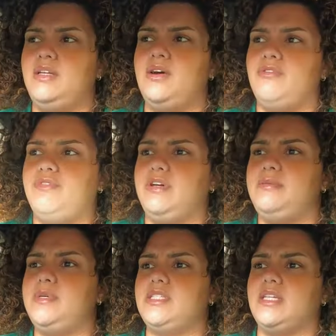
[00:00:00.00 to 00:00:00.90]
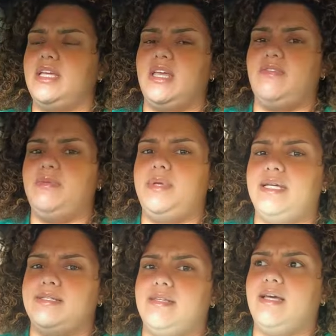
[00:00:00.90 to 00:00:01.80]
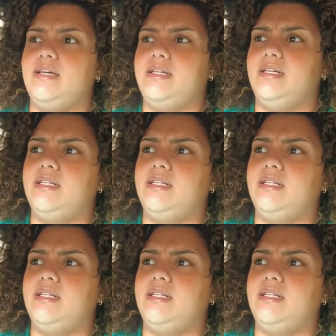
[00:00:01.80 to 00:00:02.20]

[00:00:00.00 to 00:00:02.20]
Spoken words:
No, very much like giving me anxiety.